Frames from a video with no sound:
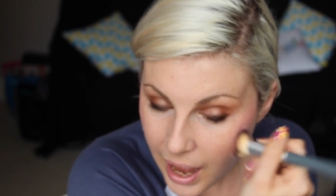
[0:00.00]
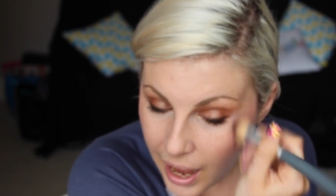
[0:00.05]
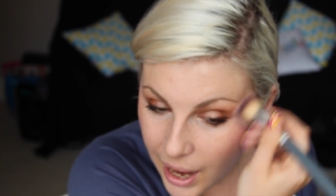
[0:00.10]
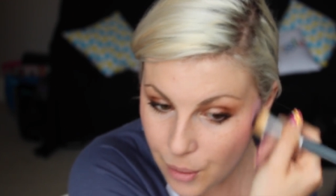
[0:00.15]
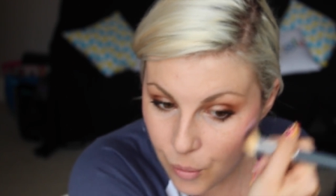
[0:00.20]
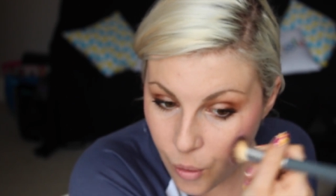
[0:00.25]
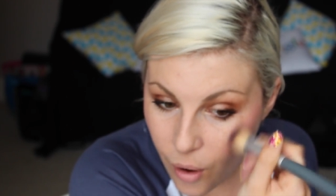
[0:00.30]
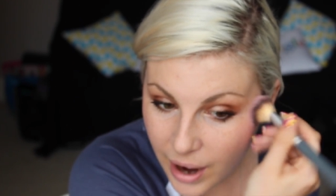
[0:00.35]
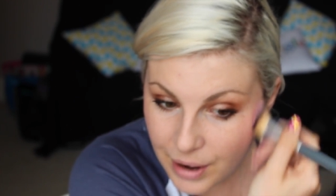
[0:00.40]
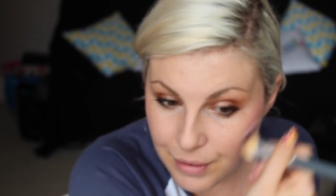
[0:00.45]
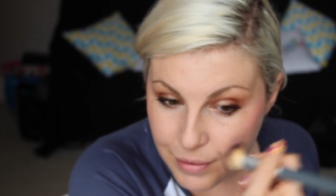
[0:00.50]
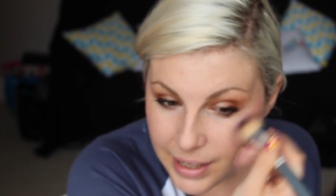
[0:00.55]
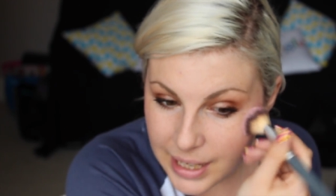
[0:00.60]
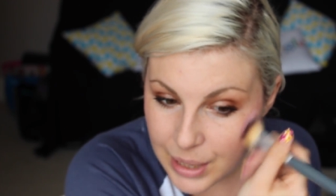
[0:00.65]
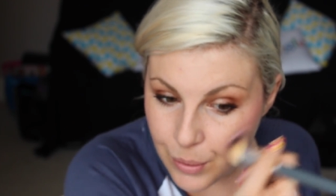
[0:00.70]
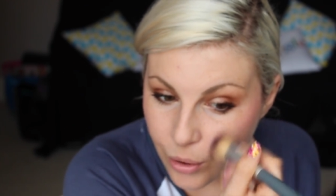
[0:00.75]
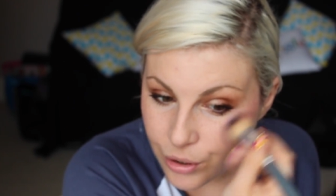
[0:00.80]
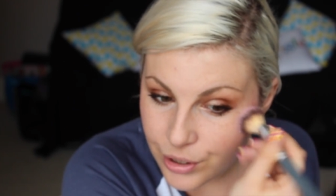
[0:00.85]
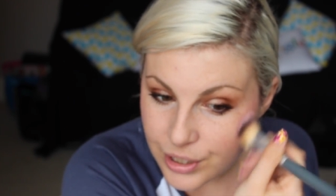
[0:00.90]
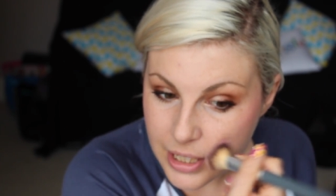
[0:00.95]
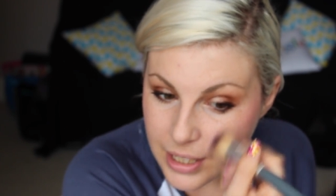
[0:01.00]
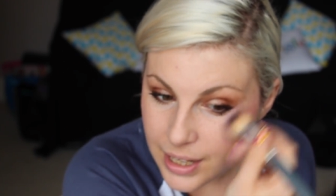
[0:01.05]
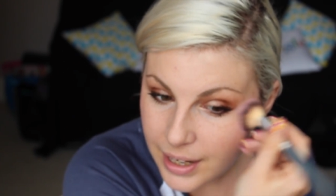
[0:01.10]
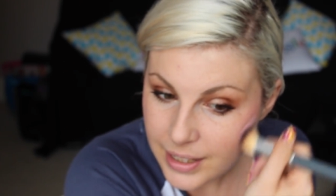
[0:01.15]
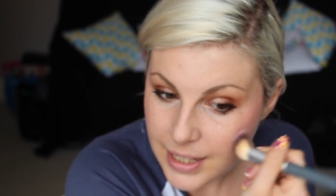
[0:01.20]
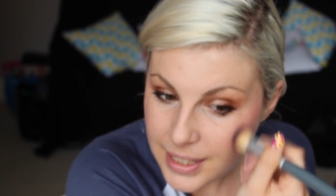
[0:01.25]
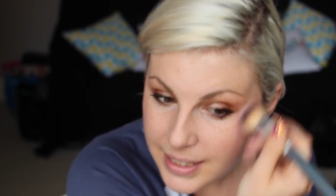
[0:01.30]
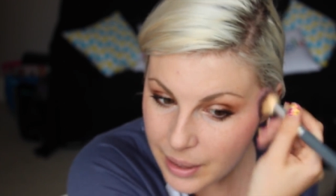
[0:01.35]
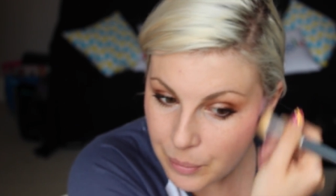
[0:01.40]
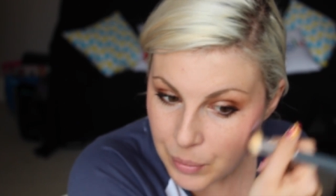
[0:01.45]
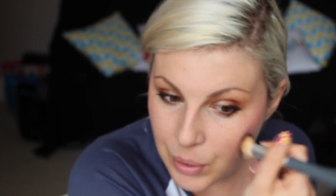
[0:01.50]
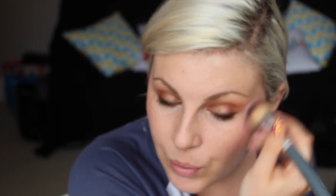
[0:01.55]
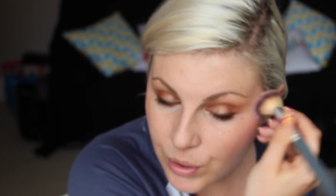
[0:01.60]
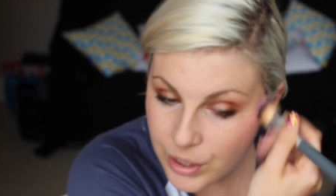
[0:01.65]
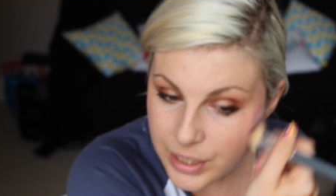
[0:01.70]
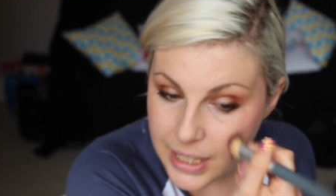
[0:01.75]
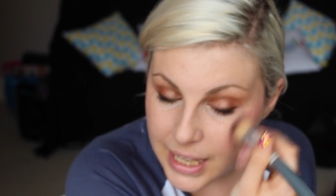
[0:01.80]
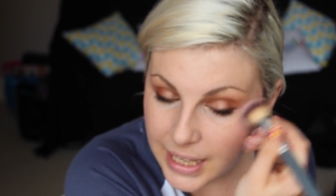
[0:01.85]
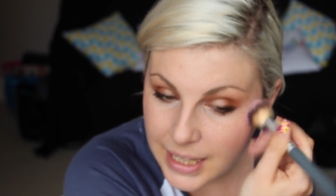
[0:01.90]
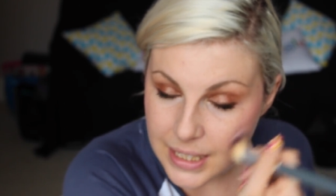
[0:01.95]
I, what I really wanted her to send me
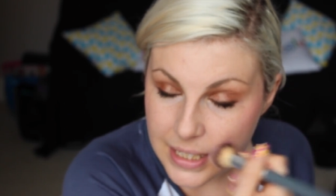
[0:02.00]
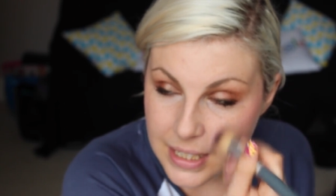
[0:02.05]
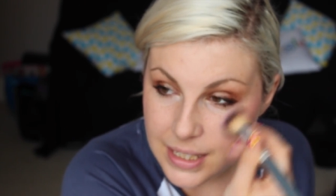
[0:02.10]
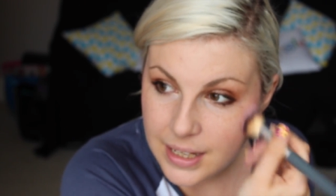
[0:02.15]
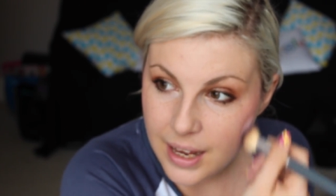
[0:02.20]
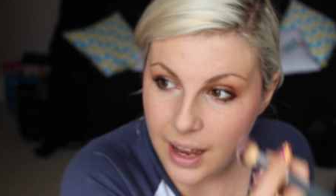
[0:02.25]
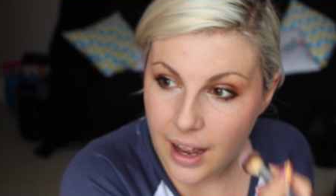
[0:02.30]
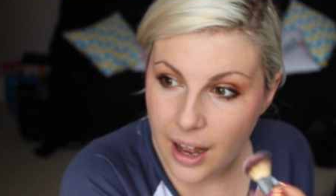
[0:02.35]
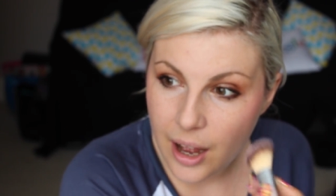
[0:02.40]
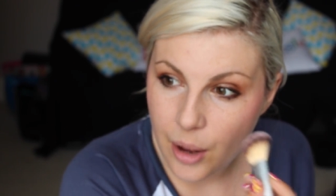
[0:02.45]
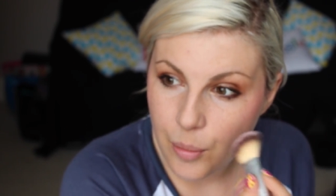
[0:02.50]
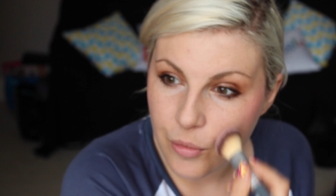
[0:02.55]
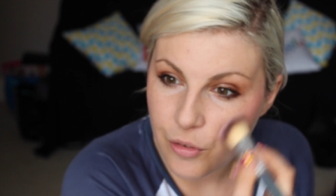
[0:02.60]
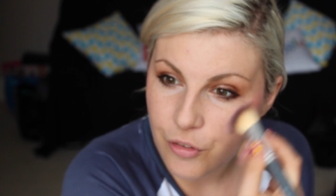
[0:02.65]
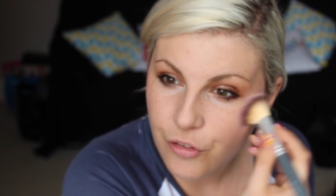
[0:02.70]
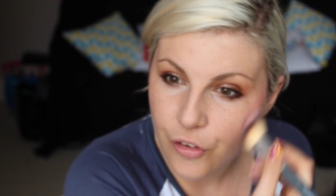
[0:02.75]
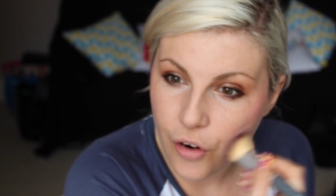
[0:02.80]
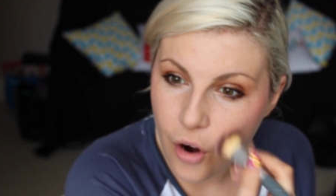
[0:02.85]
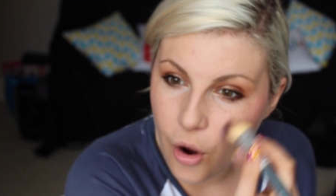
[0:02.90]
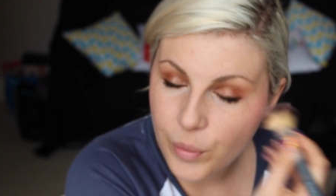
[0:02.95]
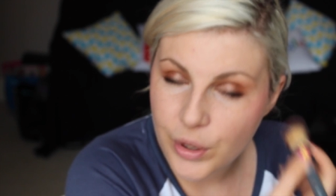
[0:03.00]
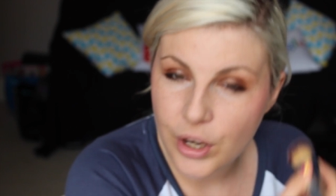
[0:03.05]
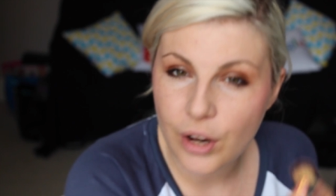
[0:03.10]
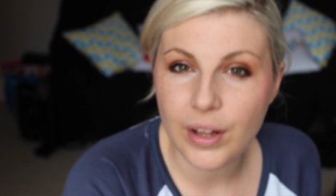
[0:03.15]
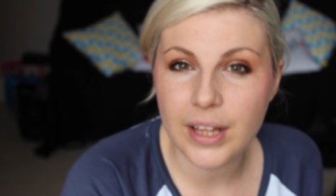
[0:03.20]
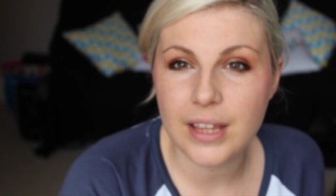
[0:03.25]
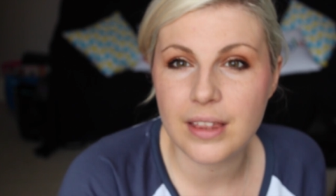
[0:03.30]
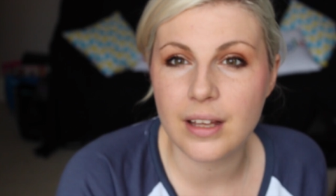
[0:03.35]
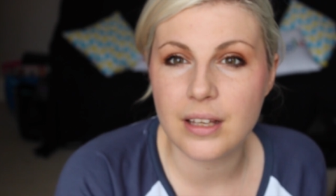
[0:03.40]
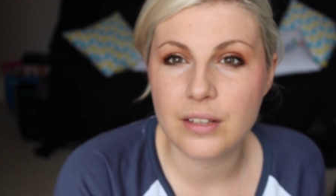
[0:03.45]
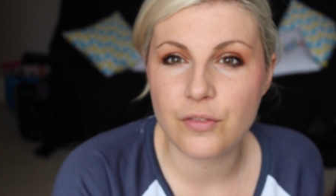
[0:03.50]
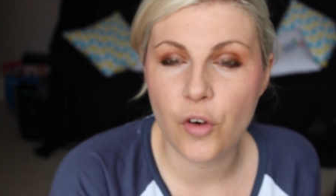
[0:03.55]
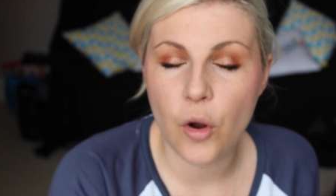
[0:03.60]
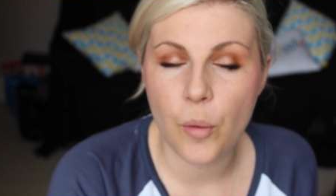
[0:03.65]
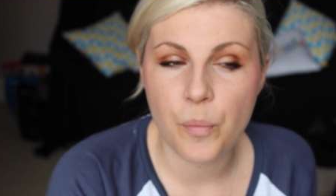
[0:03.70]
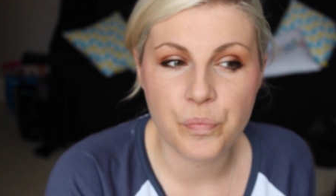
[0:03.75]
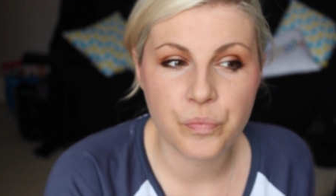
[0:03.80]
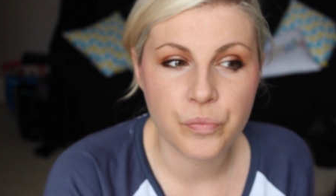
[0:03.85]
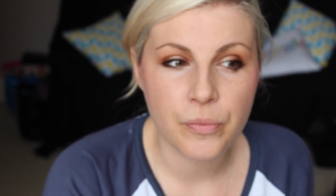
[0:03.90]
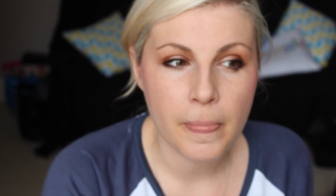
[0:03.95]
was things um, from, you know, like things
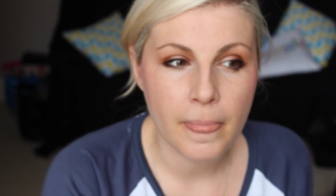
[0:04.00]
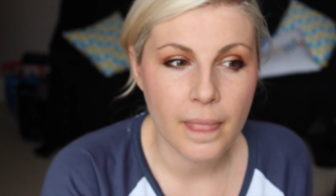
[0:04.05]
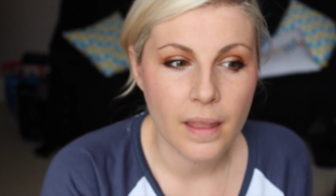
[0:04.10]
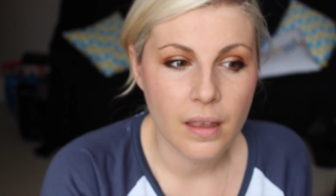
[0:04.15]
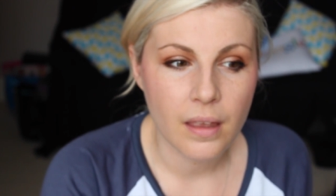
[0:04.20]
from